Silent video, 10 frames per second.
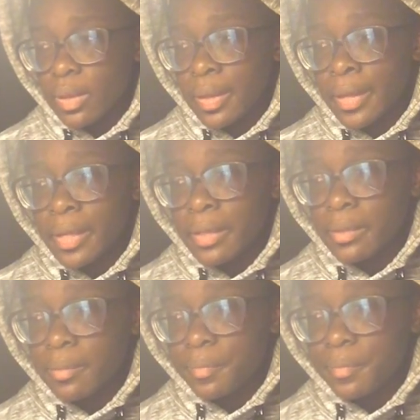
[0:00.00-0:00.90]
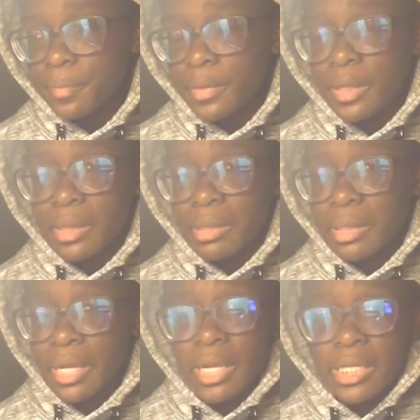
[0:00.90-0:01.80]
And
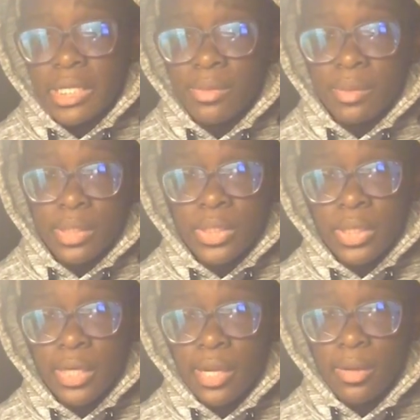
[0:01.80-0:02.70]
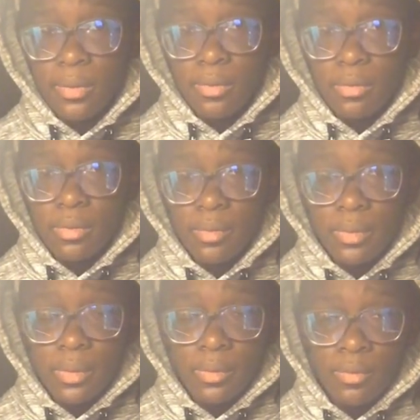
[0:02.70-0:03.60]
that didn't really turn out
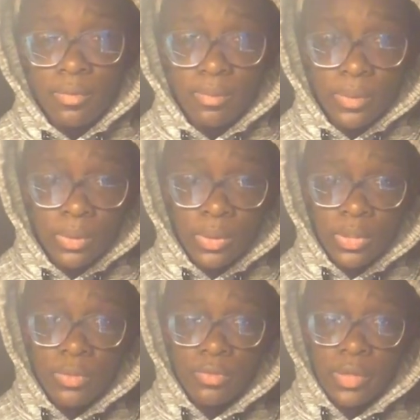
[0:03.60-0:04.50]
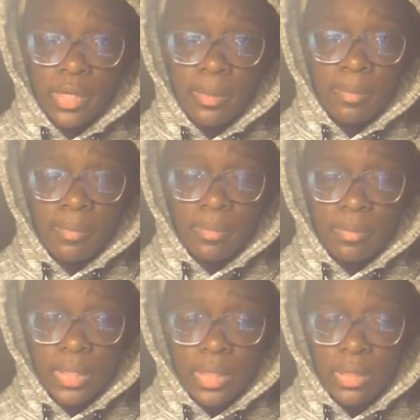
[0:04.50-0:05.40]
good for them
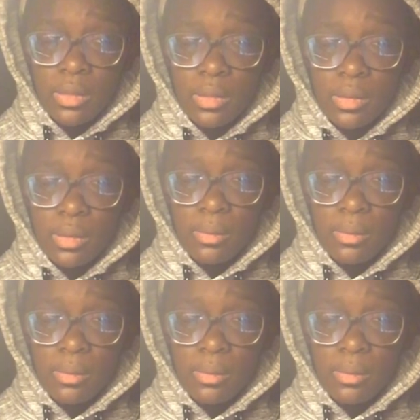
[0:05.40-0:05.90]
because